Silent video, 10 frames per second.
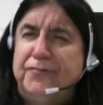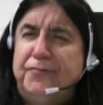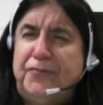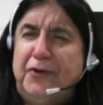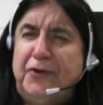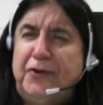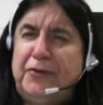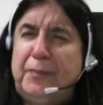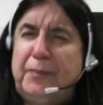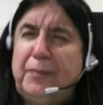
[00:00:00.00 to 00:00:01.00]
through the
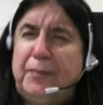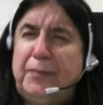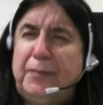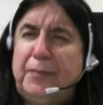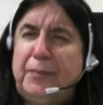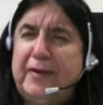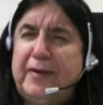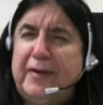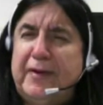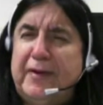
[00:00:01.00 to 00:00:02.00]
prism of
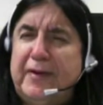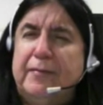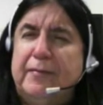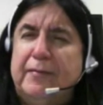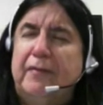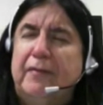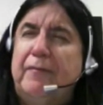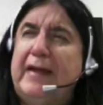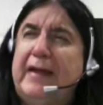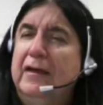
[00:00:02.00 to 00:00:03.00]
metaReality,
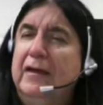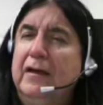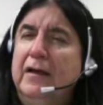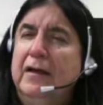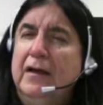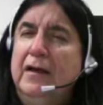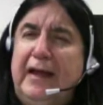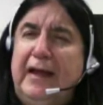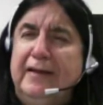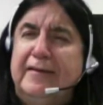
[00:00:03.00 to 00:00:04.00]
you
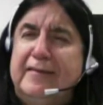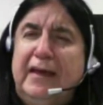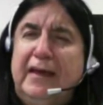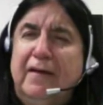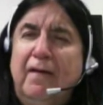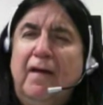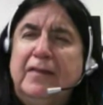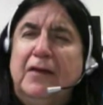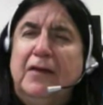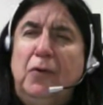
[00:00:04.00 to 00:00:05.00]
begin to see
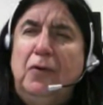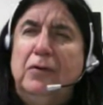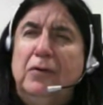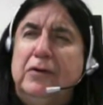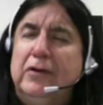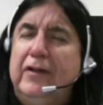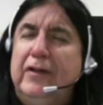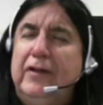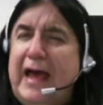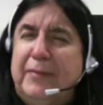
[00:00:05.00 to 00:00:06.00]
that war
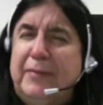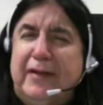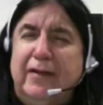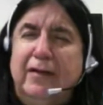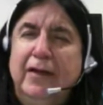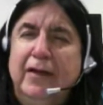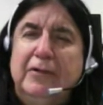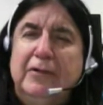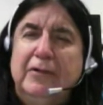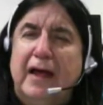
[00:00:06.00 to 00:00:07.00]
could not happen
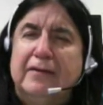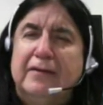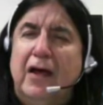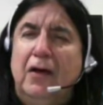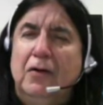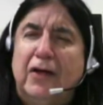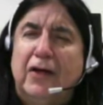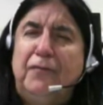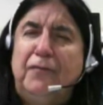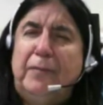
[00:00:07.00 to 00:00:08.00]
without a
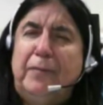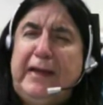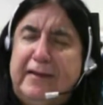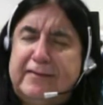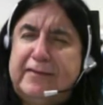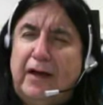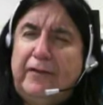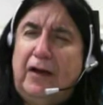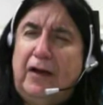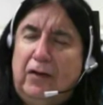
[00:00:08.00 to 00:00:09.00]
whole lot of peace
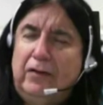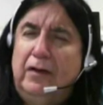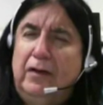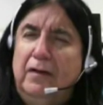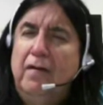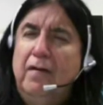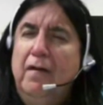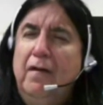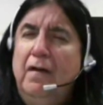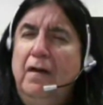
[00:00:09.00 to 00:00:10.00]
going on.
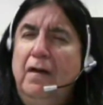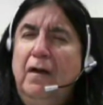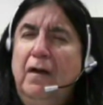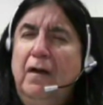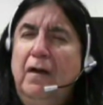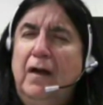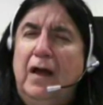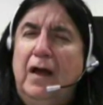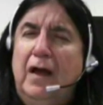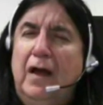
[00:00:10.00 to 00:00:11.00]

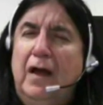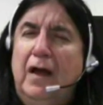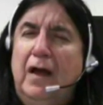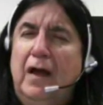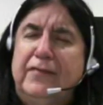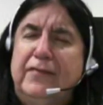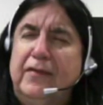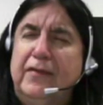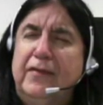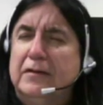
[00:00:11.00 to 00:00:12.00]
That the
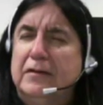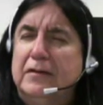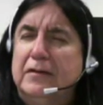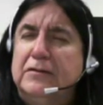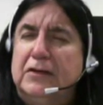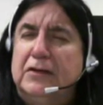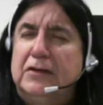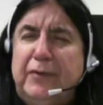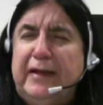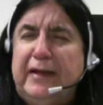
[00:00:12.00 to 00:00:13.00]
combat
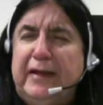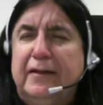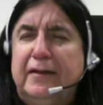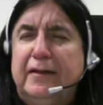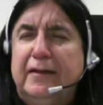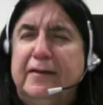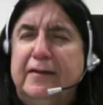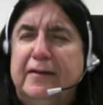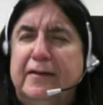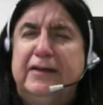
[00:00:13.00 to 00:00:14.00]
between the soldiers
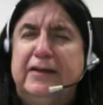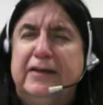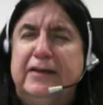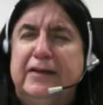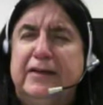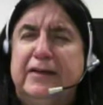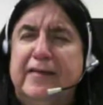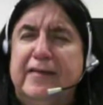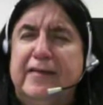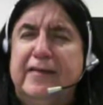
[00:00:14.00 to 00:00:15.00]
at the front